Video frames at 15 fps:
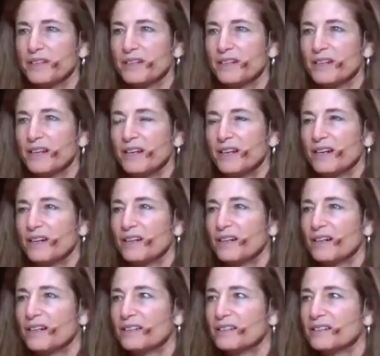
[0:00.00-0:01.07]
that are
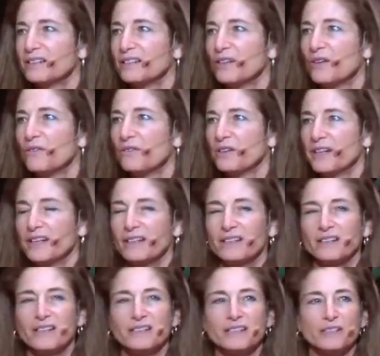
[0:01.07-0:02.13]
constantly
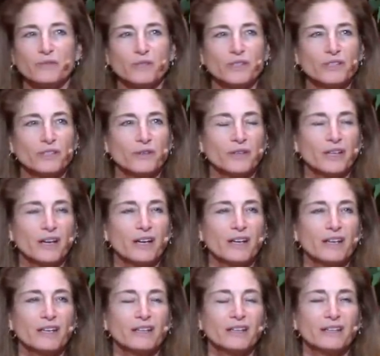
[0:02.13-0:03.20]
over-analyzing what's going
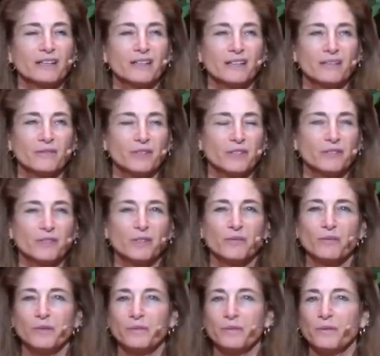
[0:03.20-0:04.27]
on, and at
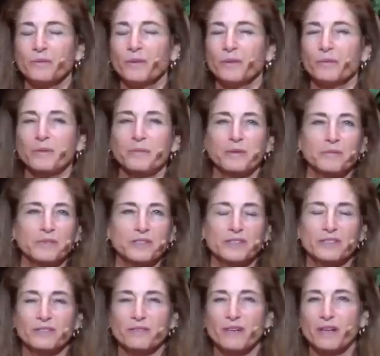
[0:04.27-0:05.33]
retreat one, one woman was
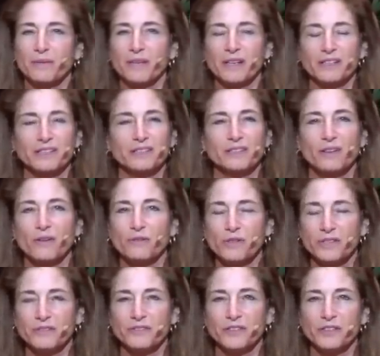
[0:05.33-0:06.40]
describing how she's
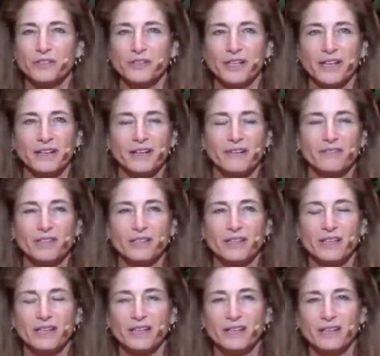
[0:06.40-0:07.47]
always figuring out
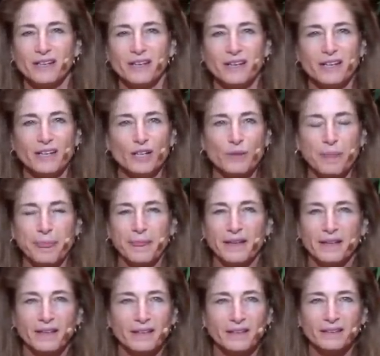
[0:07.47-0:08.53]
everything and
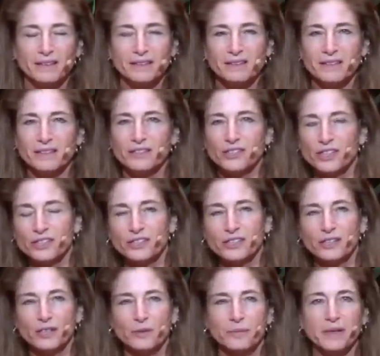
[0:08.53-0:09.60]
analyzing and judging
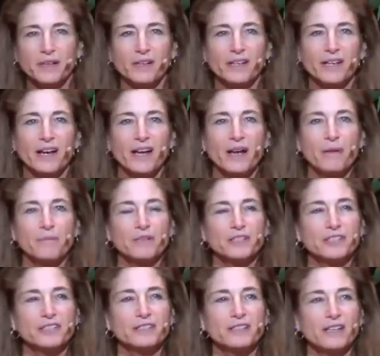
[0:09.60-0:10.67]
and comparing, but
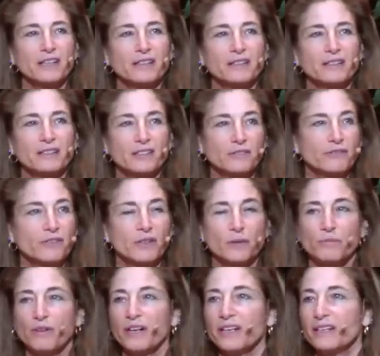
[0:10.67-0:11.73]
she's gotten, she's very
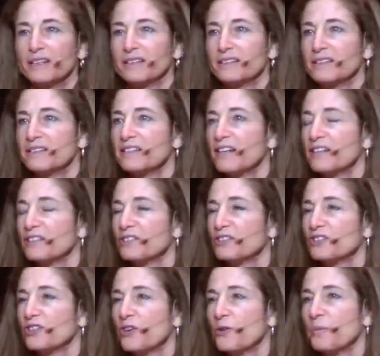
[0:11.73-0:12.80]
bright. She's gotten
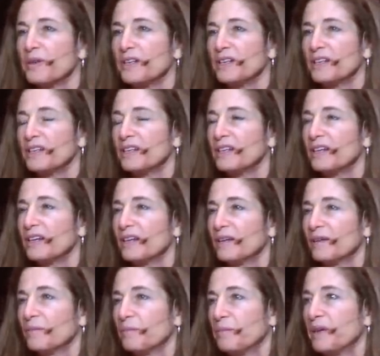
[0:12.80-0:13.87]
so many
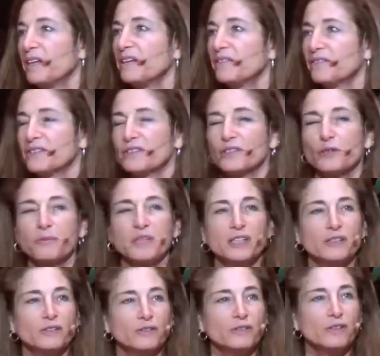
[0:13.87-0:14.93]
benefits, so
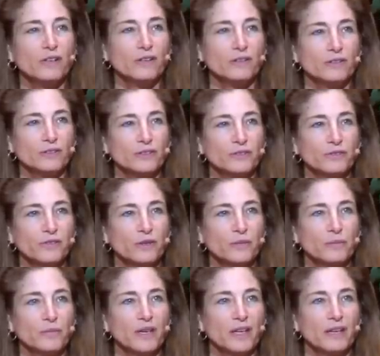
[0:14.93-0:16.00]
many kudos
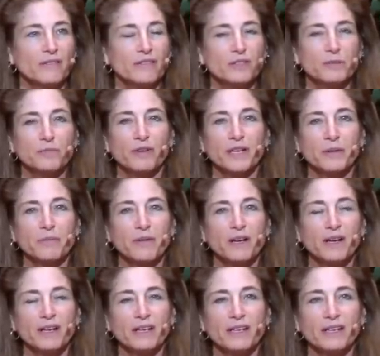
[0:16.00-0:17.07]
from this bright
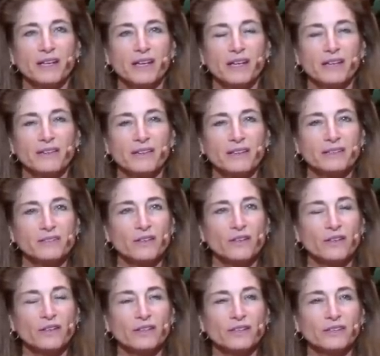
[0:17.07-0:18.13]
mind that it's
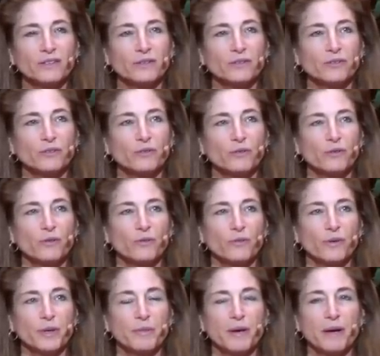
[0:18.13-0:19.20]
hard to
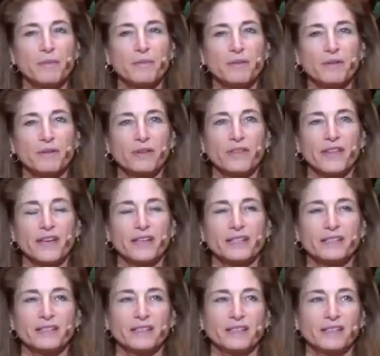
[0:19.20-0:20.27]
remember
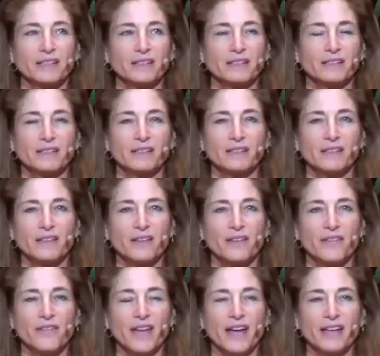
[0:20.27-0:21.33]
that
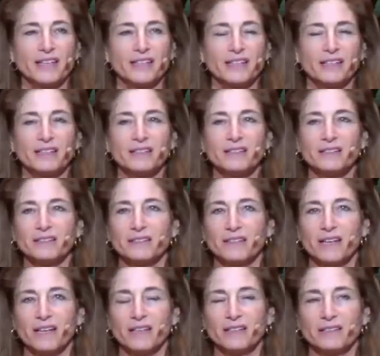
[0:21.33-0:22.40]
that
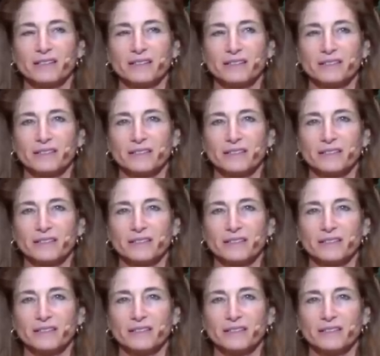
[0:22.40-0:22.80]
intellect,